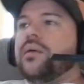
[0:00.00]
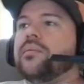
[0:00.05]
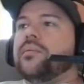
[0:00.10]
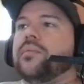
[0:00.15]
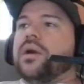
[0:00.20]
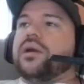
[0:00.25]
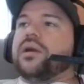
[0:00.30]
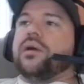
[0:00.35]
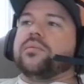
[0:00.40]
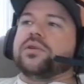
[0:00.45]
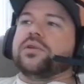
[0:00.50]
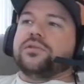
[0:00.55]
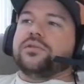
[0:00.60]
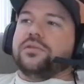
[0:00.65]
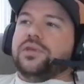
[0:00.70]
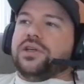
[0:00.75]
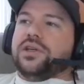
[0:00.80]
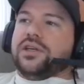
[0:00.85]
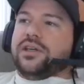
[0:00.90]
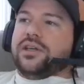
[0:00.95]
My number
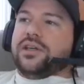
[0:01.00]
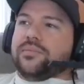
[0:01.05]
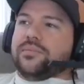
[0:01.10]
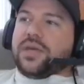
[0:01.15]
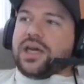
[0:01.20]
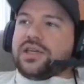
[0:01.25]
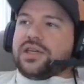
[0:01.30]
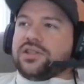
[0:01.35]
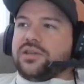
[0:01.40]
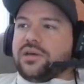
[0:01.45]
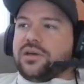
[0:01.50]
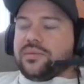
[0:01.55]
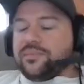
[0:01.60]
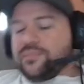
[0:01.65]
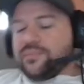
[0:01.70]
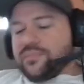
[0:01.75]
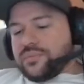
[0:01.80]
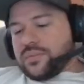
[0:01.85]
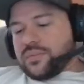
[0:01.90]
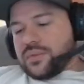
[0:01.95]
3 key matchup,
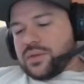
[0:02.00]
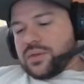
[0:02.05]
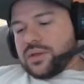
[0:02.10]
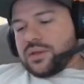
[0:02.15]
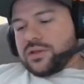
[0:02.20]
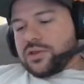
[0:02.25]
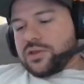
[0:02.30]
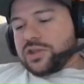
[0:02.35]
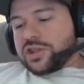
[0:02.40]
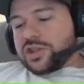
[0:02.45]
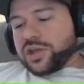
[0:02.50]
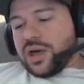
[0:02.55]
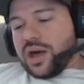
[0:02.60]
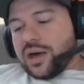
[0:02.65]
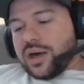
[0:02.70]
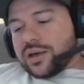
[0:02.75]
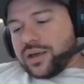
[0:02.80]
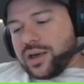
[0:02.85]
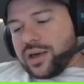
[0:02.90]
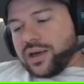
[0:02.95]

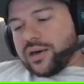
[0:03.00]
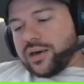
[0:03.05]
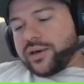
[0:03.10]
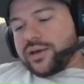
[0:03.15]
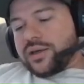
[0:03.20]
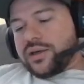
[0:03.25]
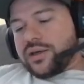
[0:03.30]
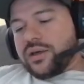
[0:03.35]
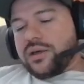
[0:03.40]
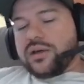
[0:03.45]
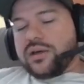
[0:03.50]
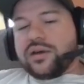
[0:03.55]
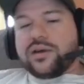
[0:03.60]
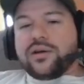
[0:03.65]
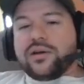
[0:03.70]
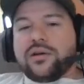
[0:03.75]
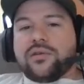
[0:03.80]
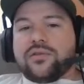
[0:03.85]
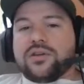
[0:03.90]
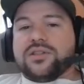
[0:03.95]
Rashawn Gary
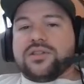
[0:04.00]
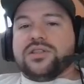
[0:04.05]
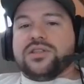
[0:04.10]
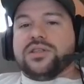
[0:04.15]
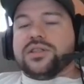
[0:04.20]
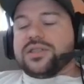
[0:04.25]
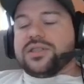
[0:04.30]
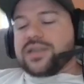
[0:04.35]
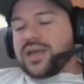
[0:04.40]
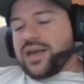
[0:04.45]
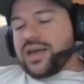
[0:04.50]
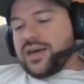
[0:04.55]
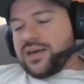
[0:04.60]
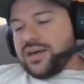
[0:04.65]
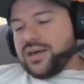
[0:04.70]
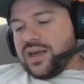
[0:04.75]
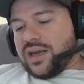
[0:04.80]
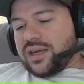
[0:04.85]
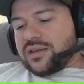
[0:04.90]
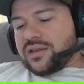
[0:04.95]
versus
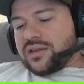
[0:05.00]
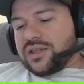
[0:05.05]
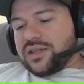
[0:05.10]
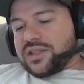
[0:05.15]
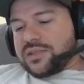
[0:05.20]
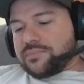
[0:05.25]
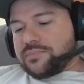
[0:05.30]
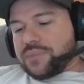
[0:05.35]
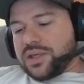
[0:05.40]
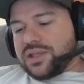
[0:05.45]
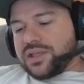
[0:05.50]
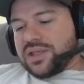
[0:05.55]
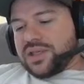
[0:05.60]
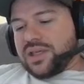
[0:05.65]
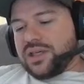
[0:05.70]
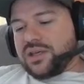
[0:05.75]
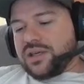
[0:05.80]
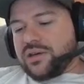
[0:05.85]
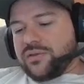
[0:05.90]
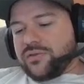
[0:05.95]
Nicholas
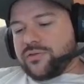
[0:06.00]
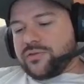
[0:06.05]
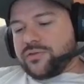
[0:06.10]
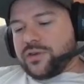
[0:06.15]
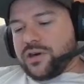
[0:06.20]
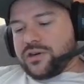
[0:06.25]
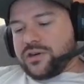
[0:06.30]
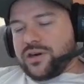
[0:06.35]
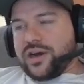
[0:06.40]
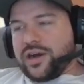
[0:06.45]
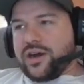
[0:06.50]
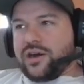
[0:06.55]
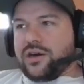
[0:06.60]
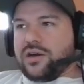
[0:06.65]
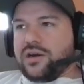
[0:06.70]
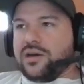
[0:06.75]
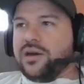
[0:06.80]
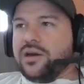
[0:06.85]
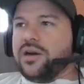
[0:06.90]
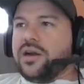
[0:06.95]
Petit
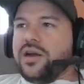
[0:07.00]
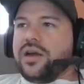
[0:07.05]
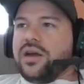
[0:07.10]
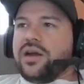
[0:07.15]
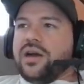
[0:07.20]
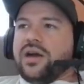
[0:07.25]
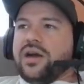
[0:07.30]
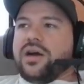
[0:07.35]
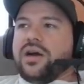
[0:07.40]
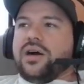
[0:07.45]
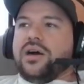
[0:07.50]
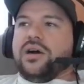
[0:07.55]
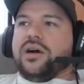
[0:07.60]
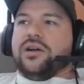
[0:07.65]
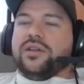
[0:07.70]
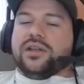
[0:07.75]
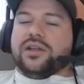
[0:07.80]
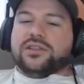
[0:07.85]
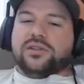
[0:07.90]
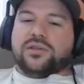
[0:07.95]
Ferrer.
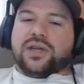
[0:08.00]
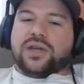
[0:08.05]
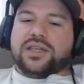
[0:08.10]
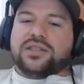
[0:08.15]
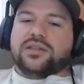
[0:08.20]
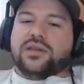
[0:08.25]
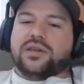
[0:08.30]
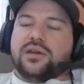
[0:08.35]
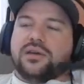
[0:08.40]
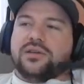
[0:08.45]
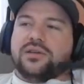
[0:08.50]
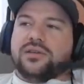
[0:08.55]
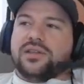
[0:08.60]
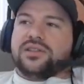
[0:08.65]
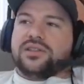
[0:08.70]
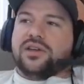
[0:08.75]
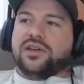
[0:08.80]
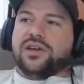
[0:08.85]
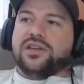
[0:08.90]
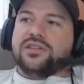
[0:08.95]
That's the
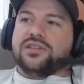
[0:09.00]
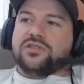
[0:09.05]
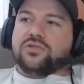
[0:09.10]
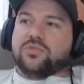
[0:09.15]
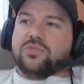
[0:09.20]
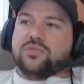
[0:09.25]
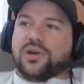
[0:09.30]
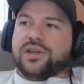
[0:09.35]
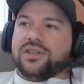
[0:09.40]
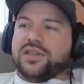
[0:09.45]
Titans' right